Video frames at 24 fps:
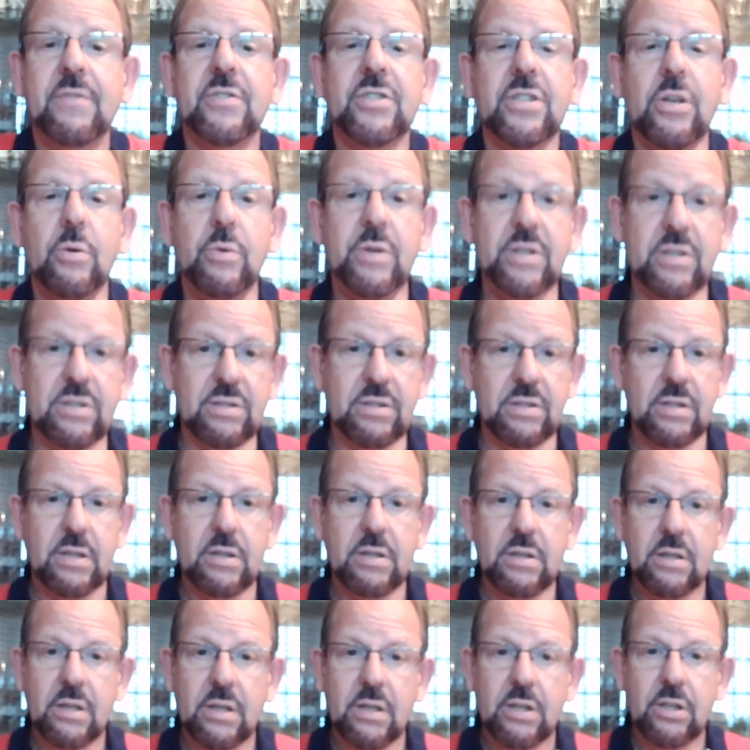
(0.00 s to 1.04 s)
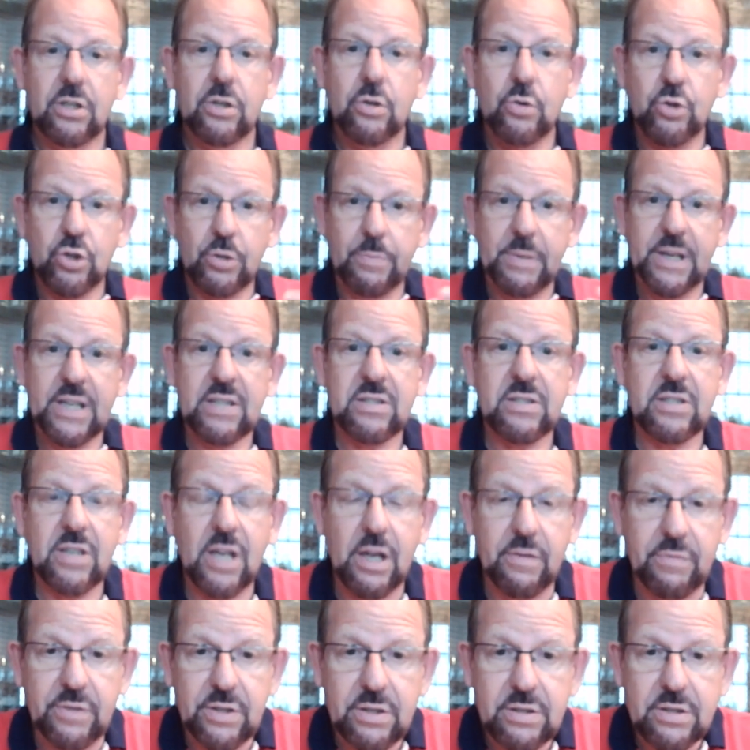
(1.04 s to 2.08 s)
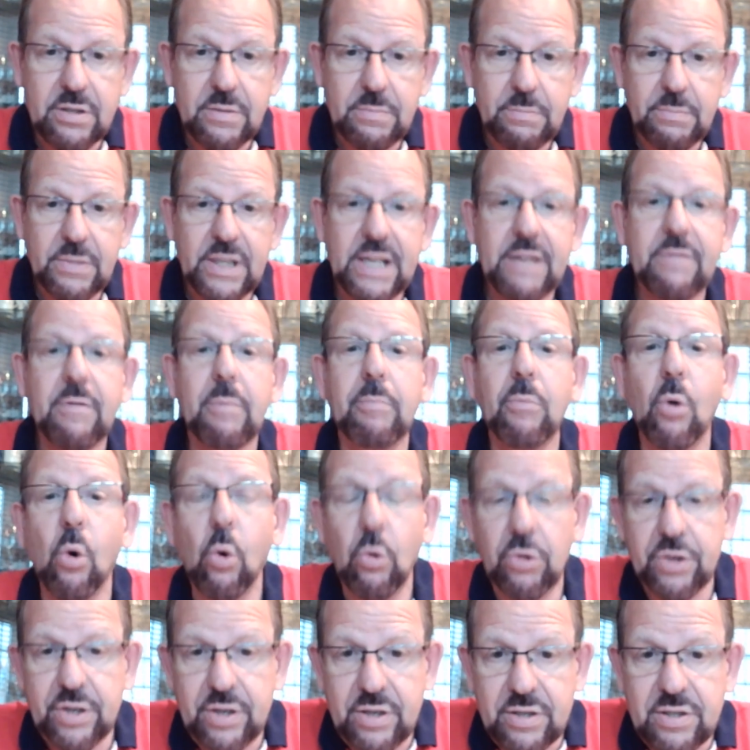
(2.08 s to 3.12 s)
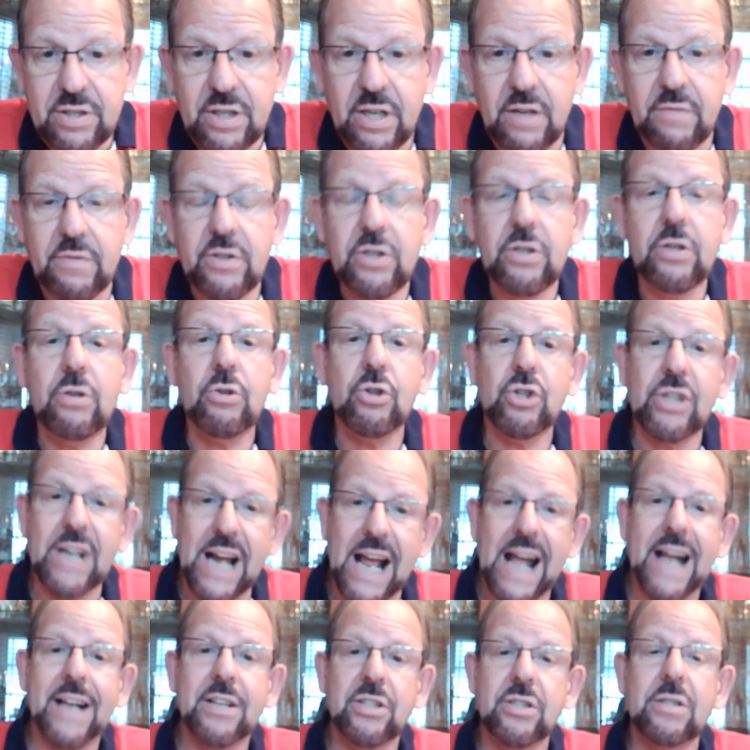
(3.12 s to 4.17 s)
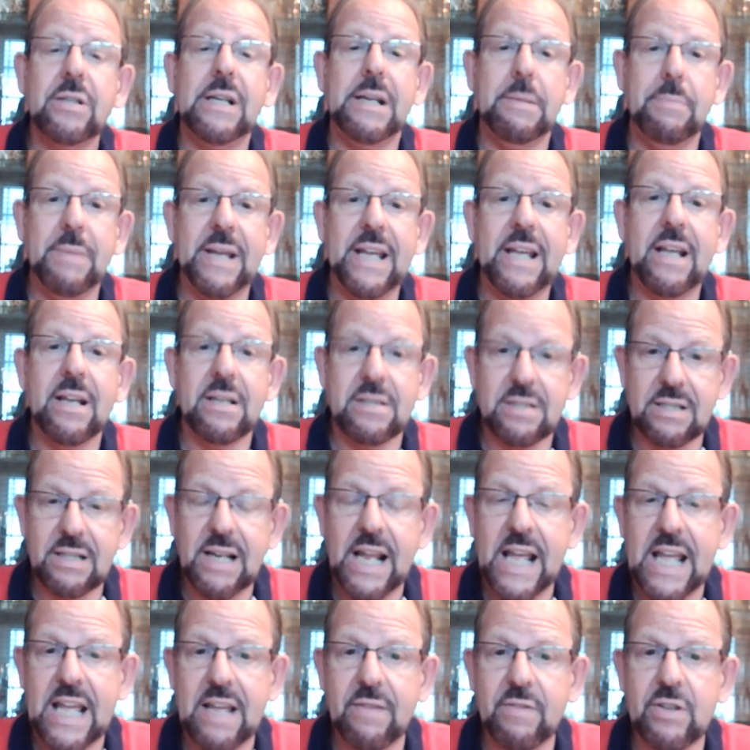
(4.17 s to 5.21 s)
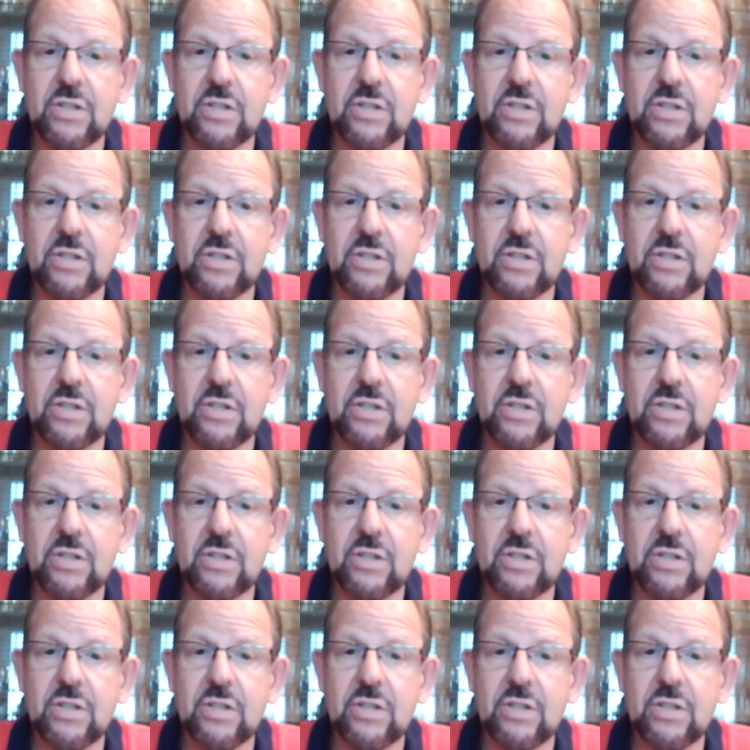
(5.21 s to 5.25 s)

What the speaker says: So it's, you should be a servant, but even more than a servant, you should actually be a slave.